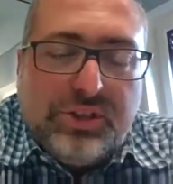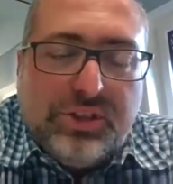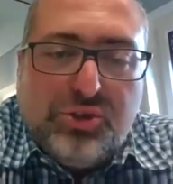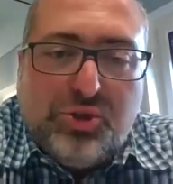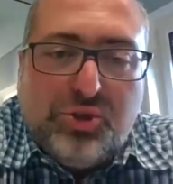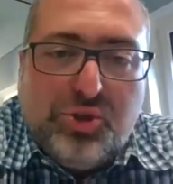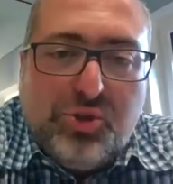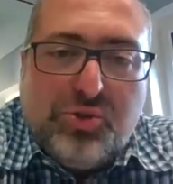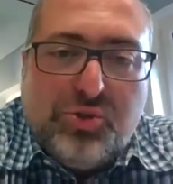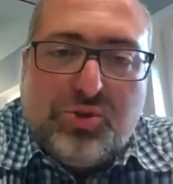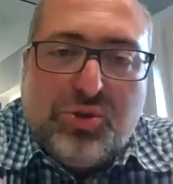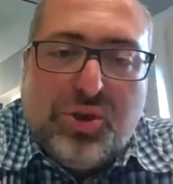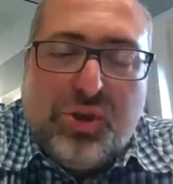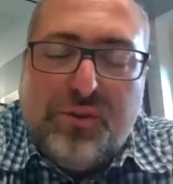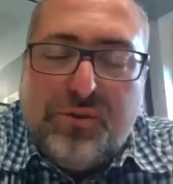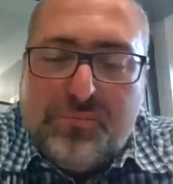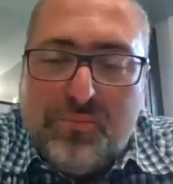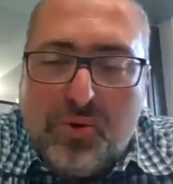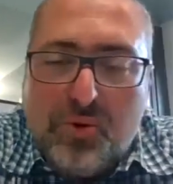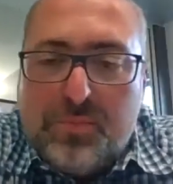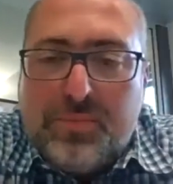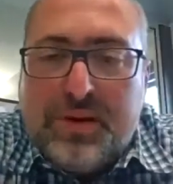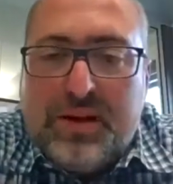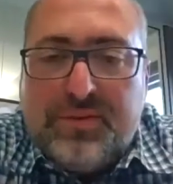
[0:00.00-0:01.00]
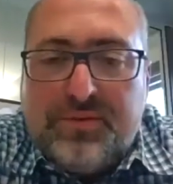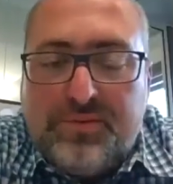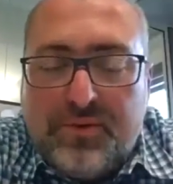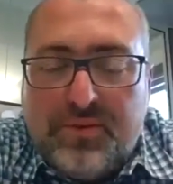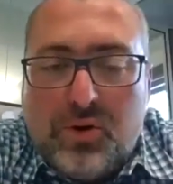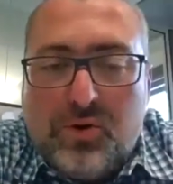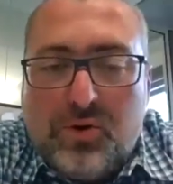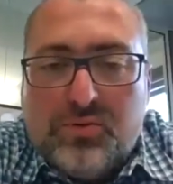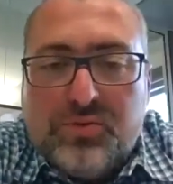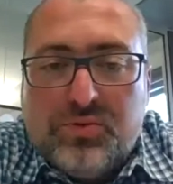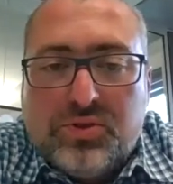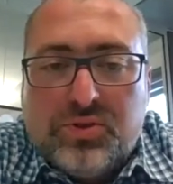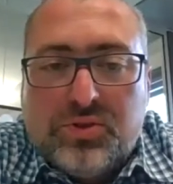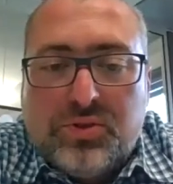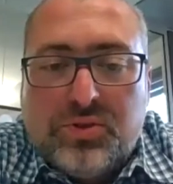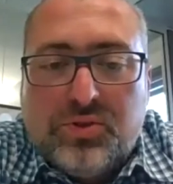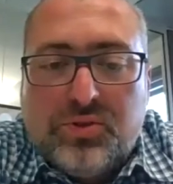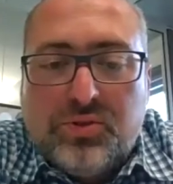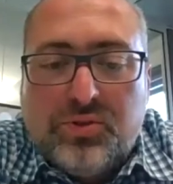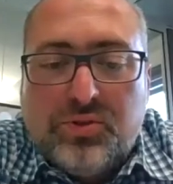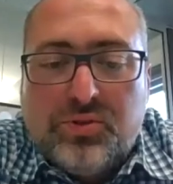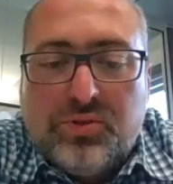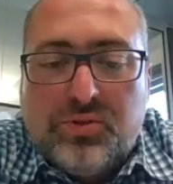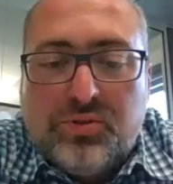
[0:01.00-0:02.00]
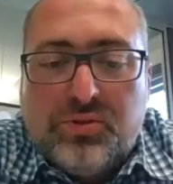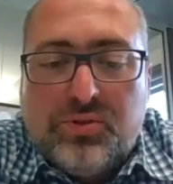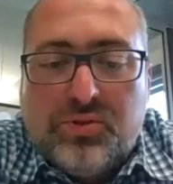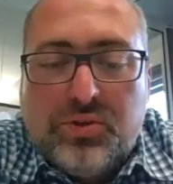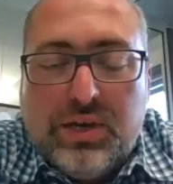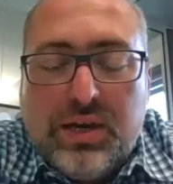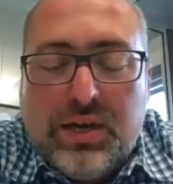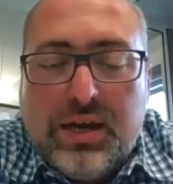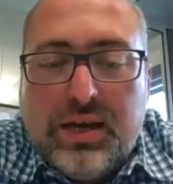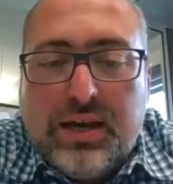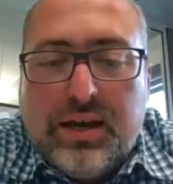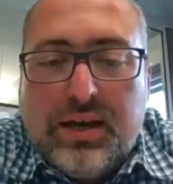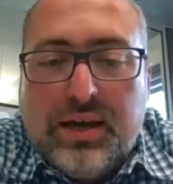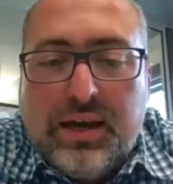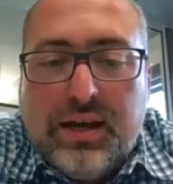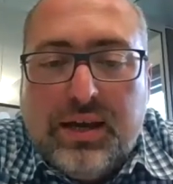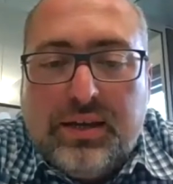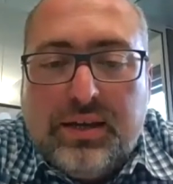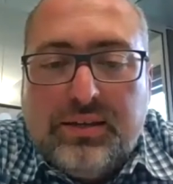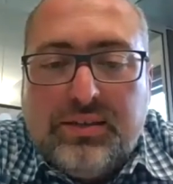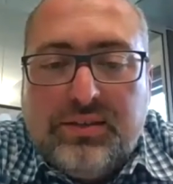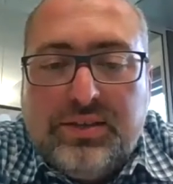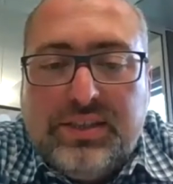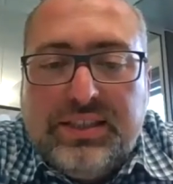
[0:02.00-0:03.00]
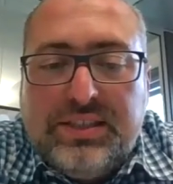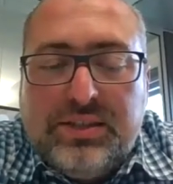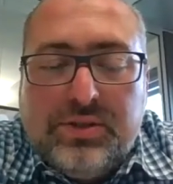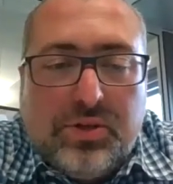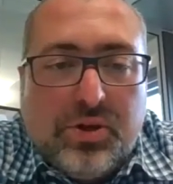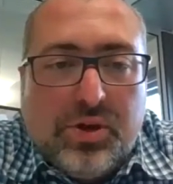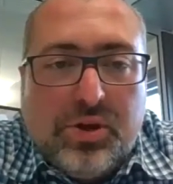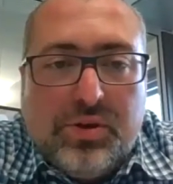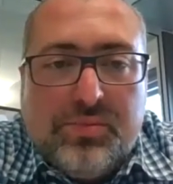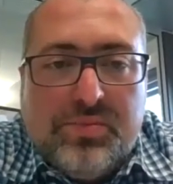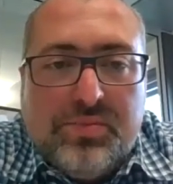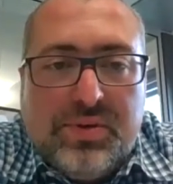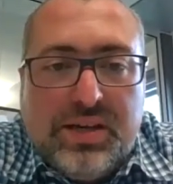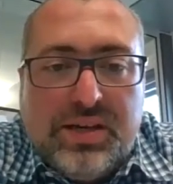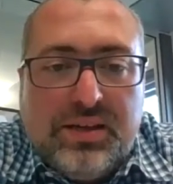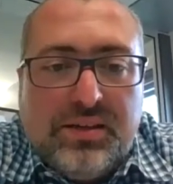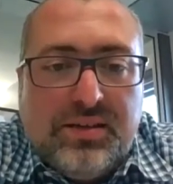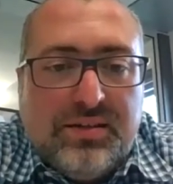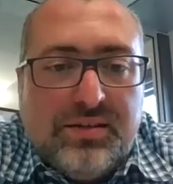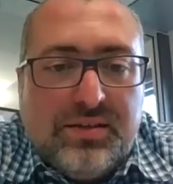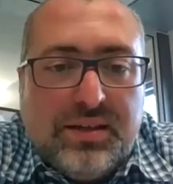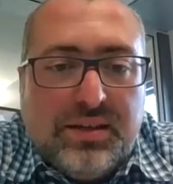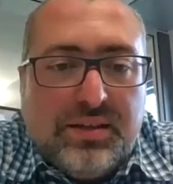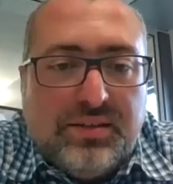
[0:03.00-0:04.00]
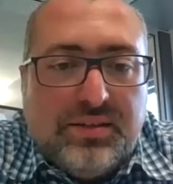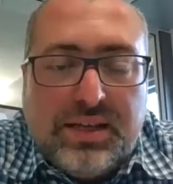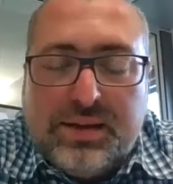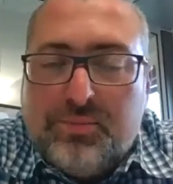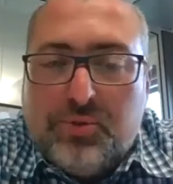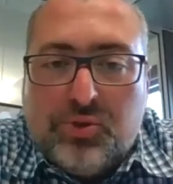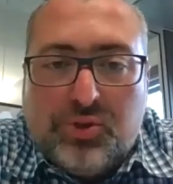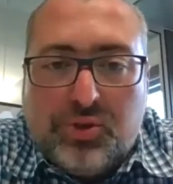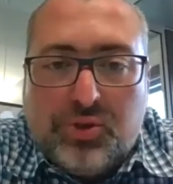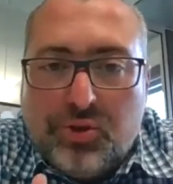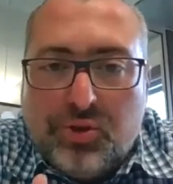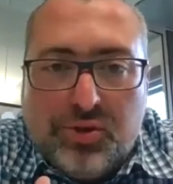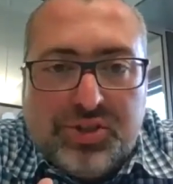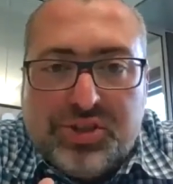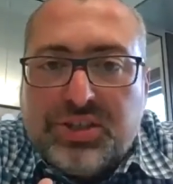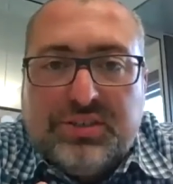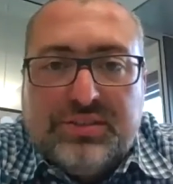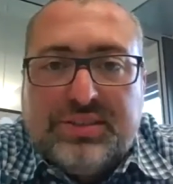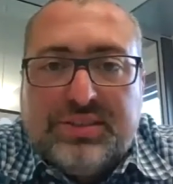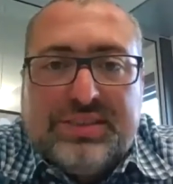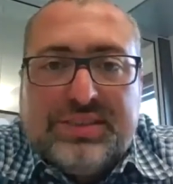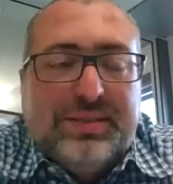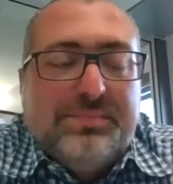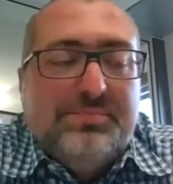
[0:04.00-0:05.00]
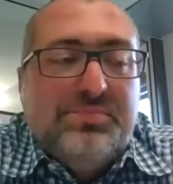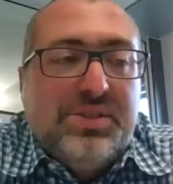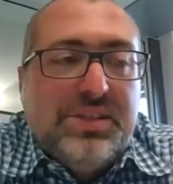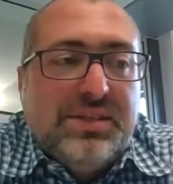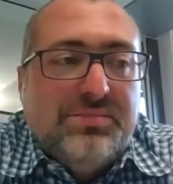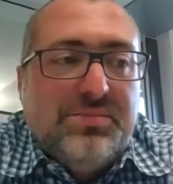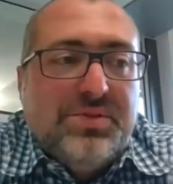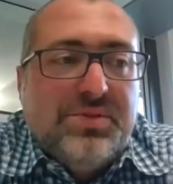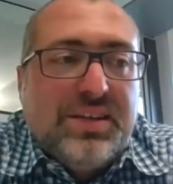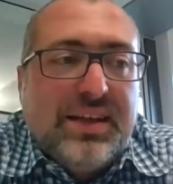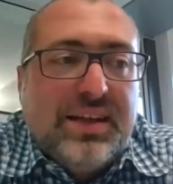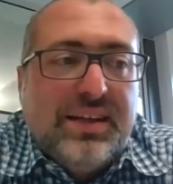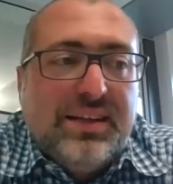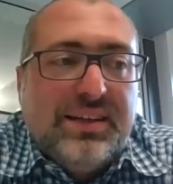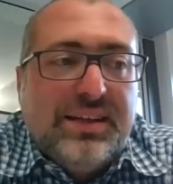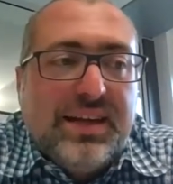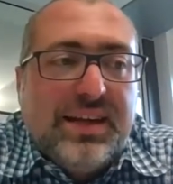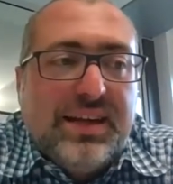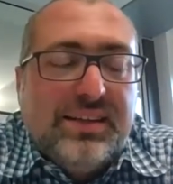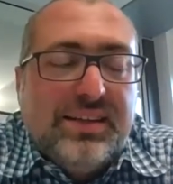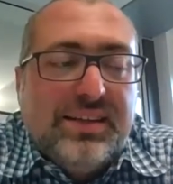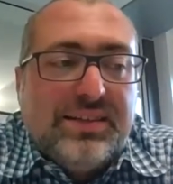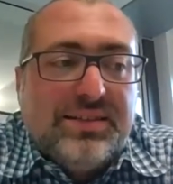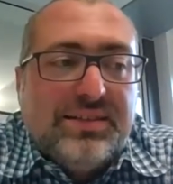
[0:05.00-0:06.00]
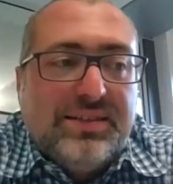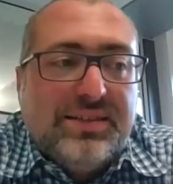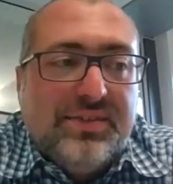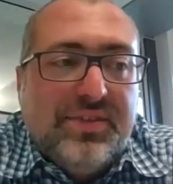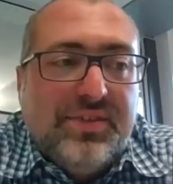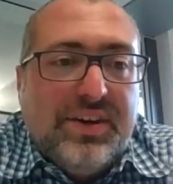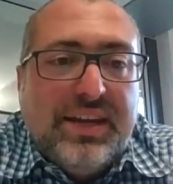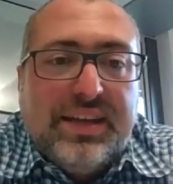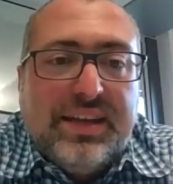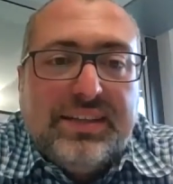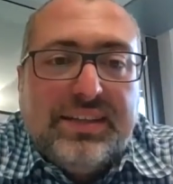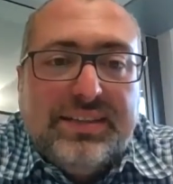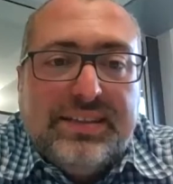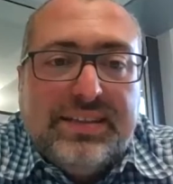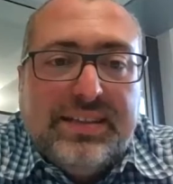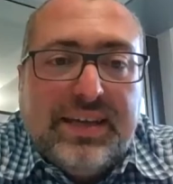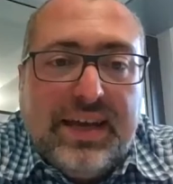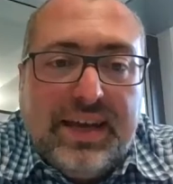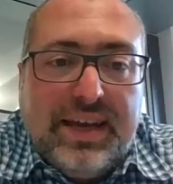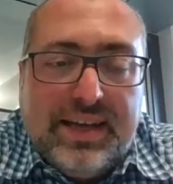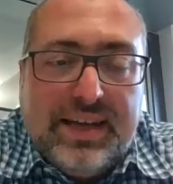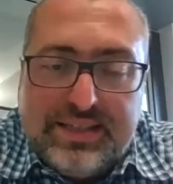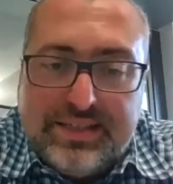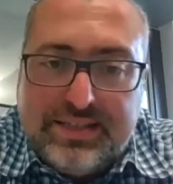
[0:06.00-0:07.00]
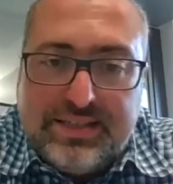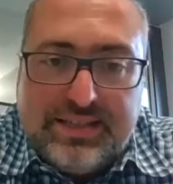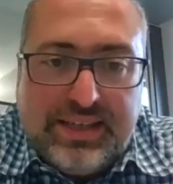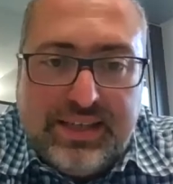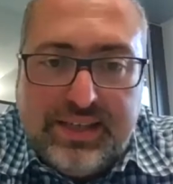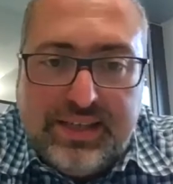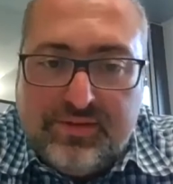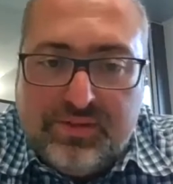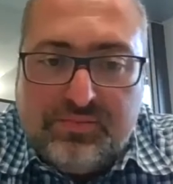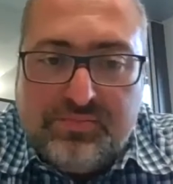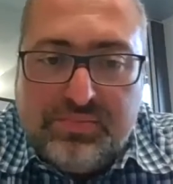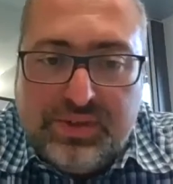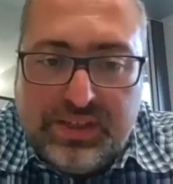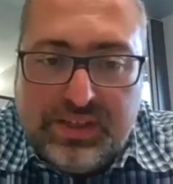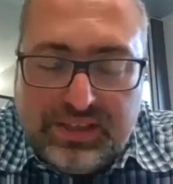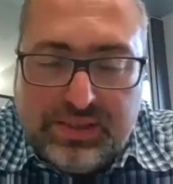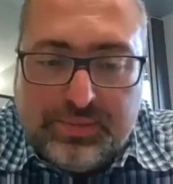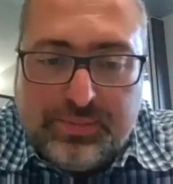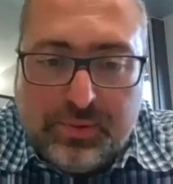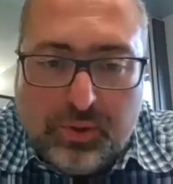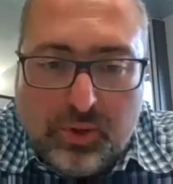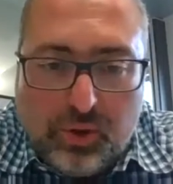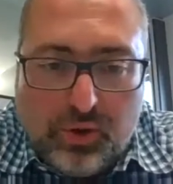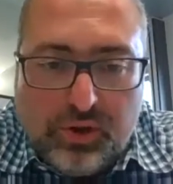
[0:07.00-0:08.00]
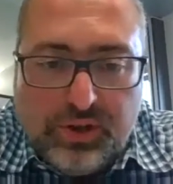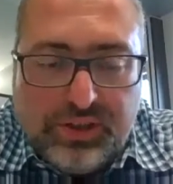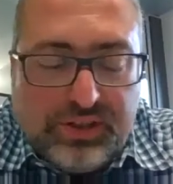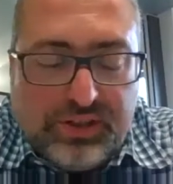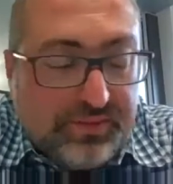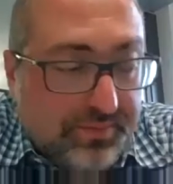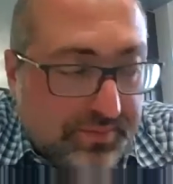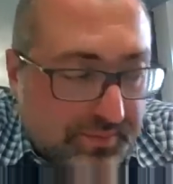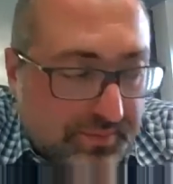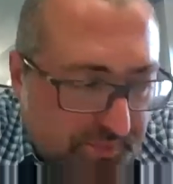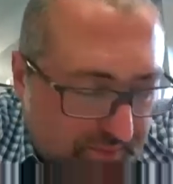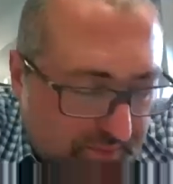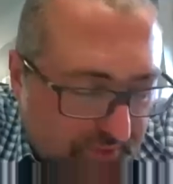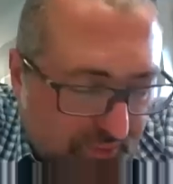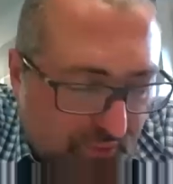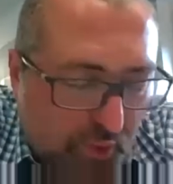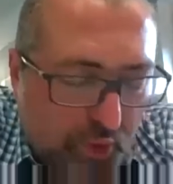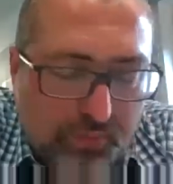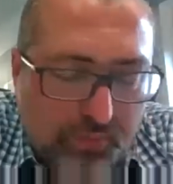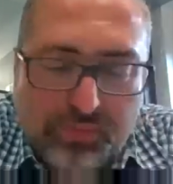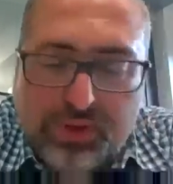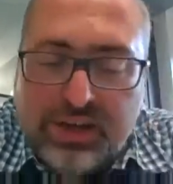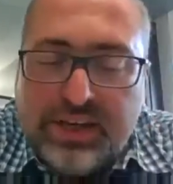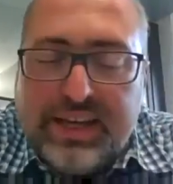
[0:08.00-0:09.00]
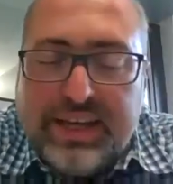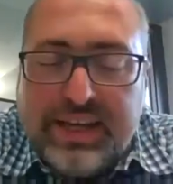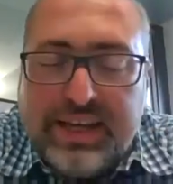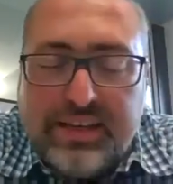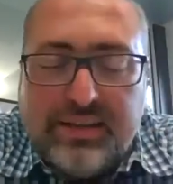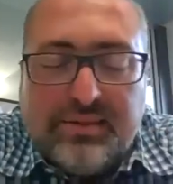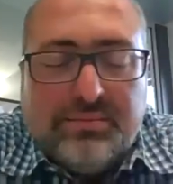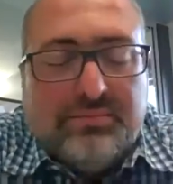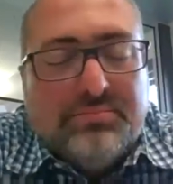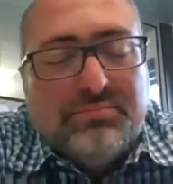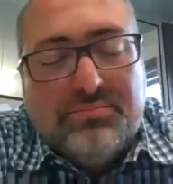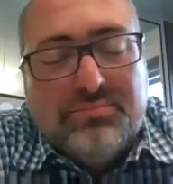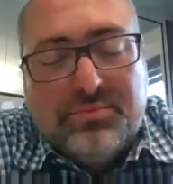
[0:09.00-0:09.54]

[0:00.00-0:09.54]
use of mobile phones to determine dermatological symptoms and their severity has even been deployed. Formally,